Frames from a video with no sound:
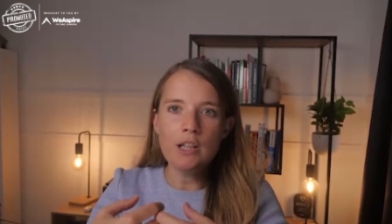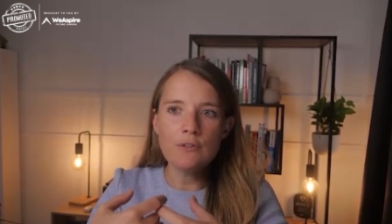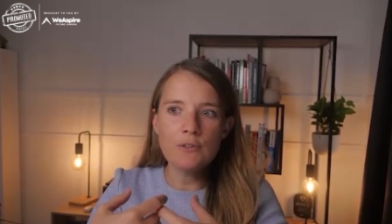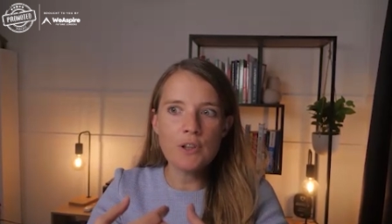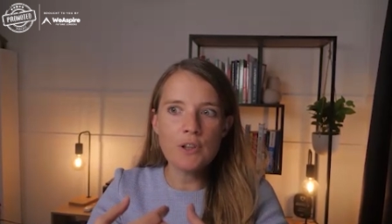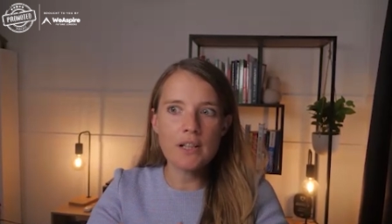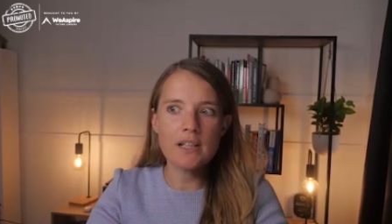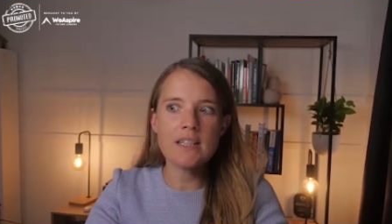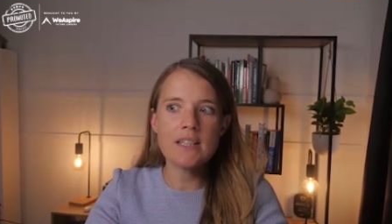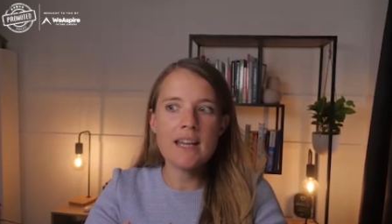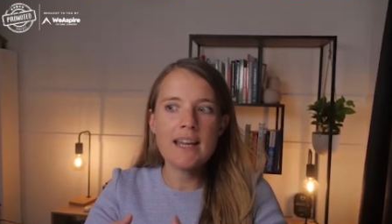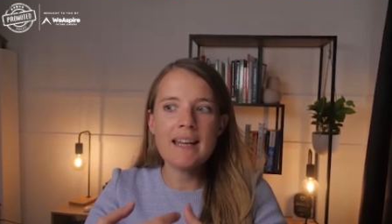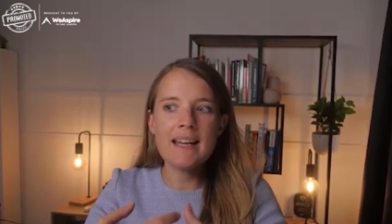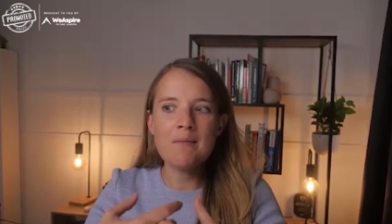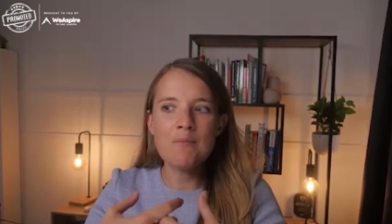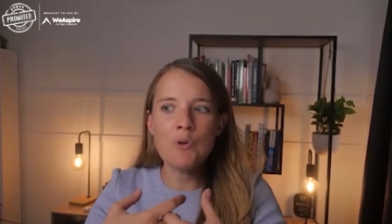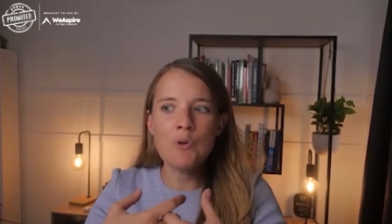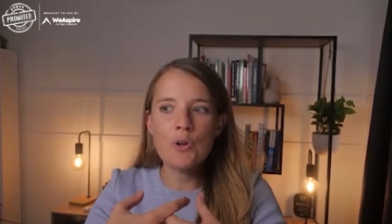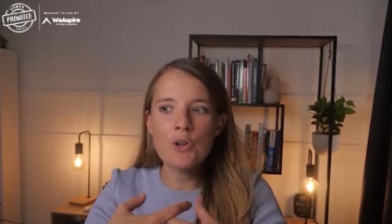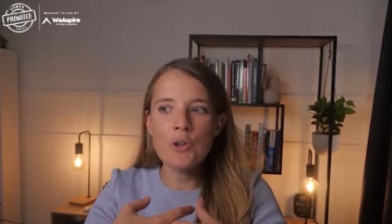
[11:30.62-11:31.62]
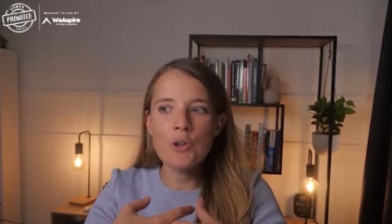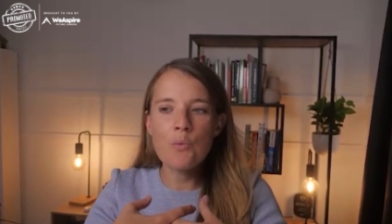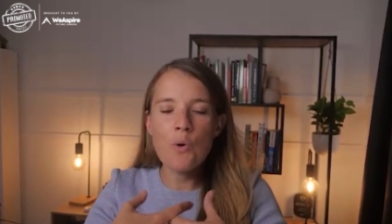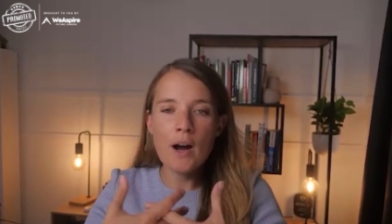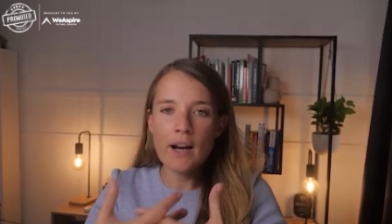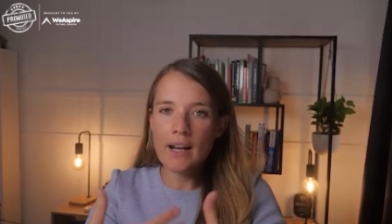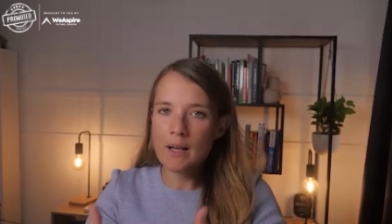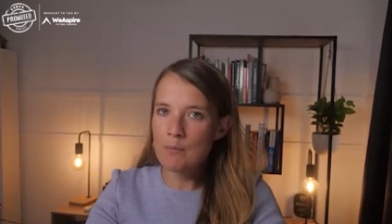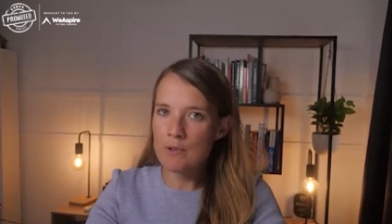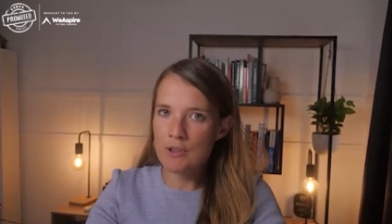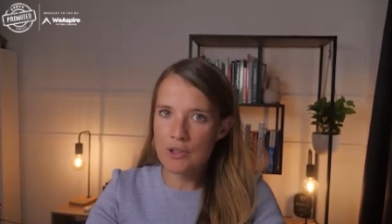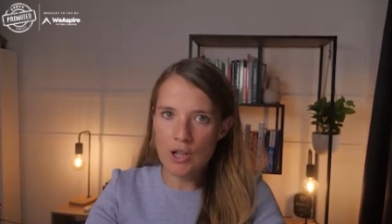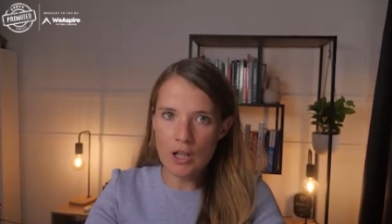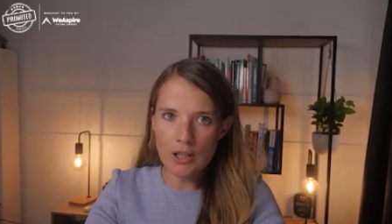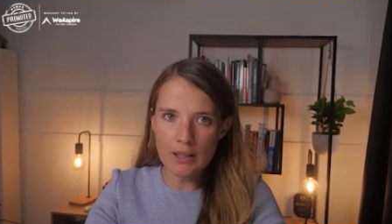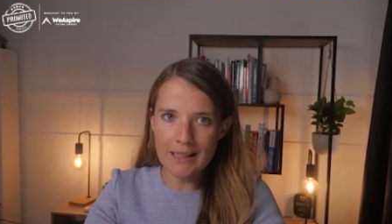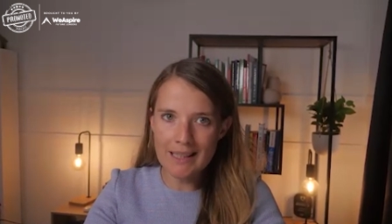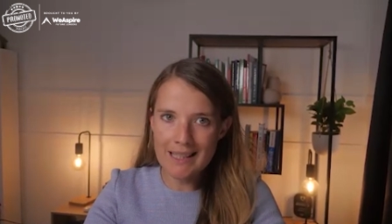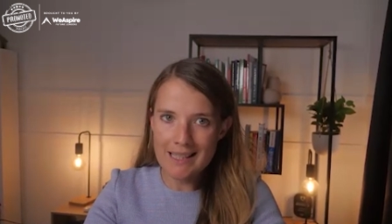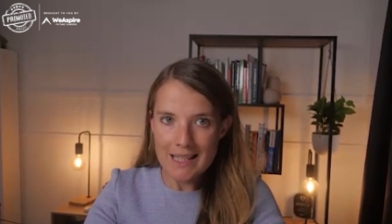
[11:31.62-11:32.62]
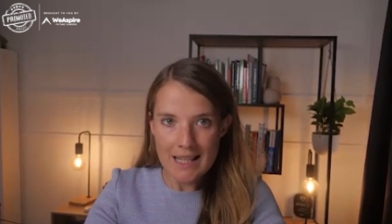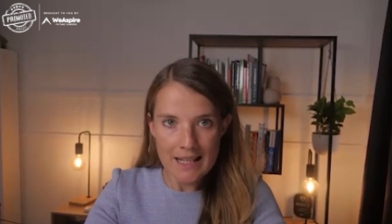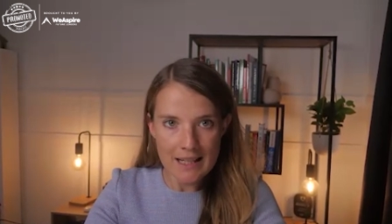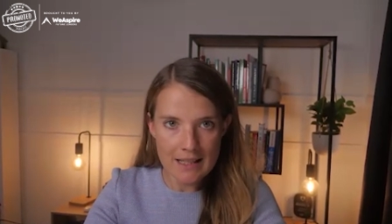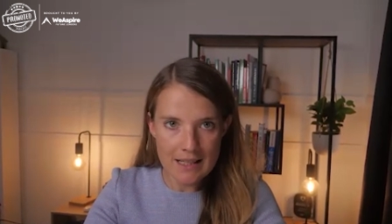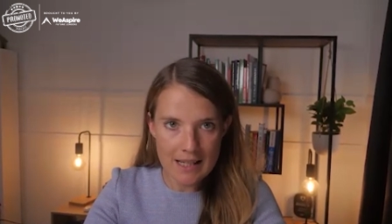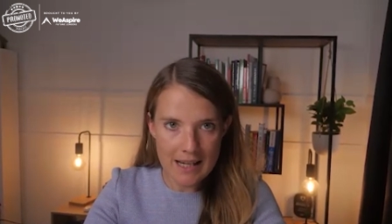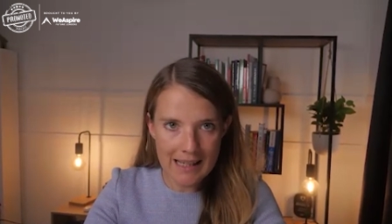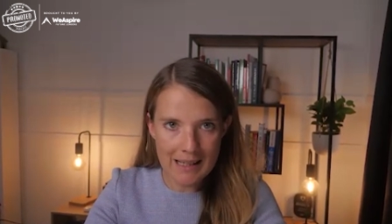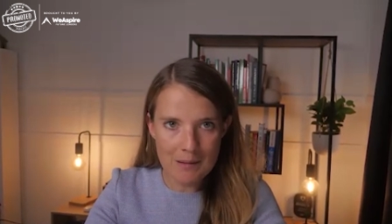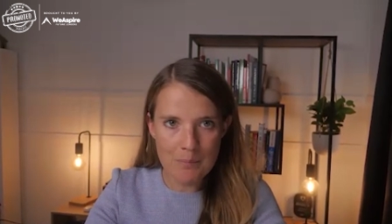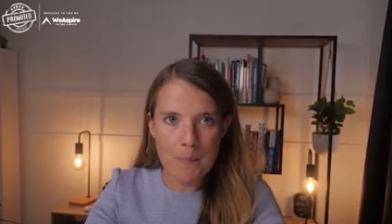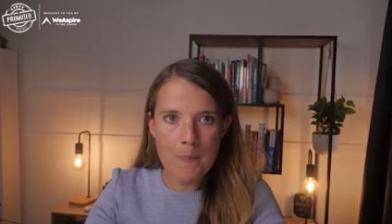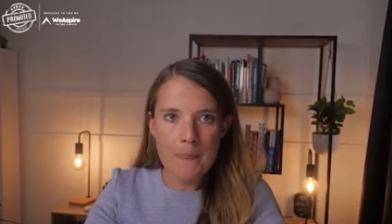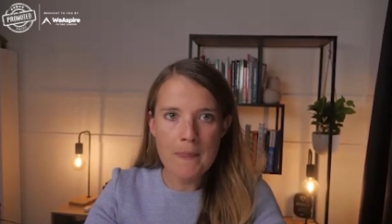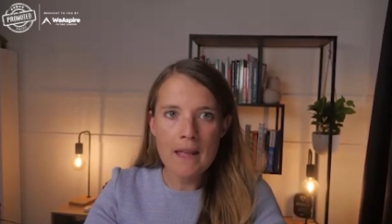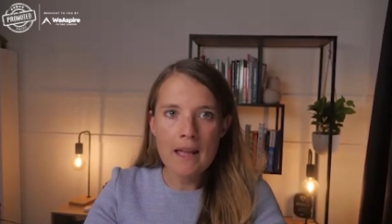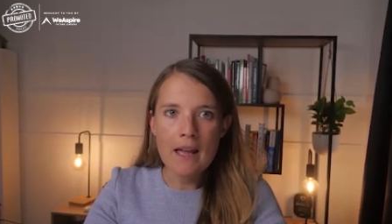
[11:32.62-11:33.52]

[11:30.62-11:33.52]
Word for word: you've got a team or you're working with colleagues in a team